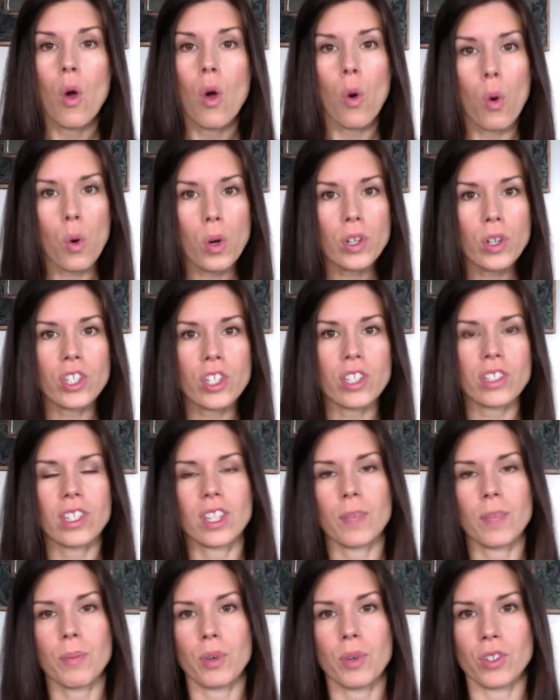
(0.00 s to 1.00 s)
or just that
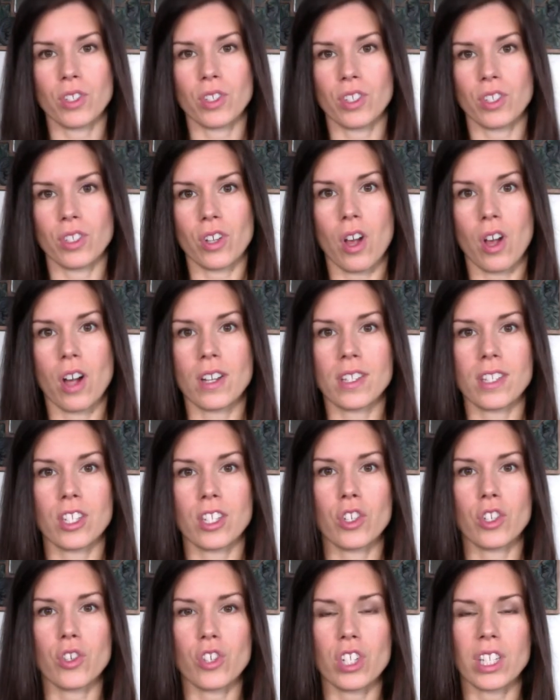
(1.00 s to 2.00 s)
the person's
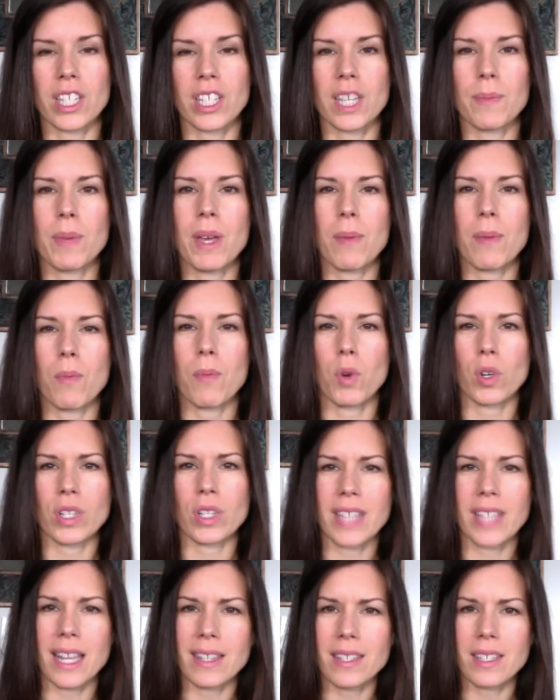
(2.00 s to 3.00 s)
constitutionally a bit more
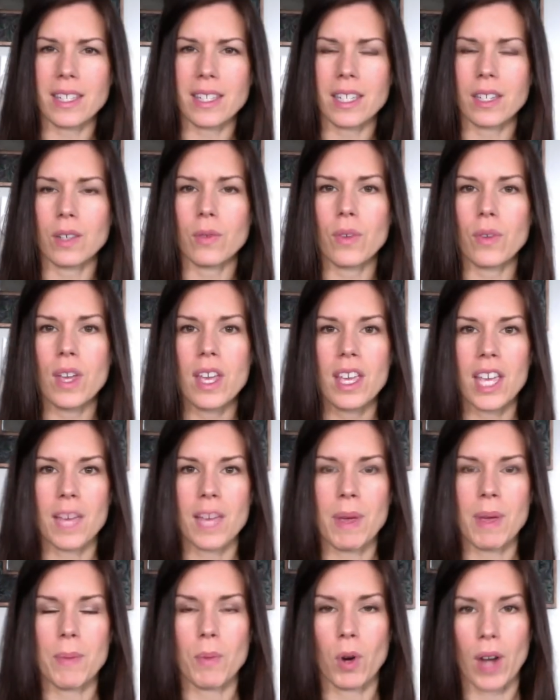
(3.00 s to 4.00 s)
sensitive, a
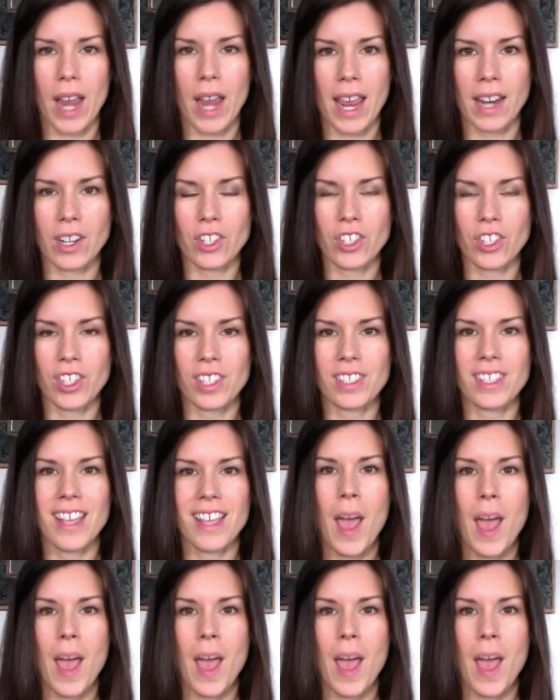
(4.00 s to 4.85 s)
bit more anxious.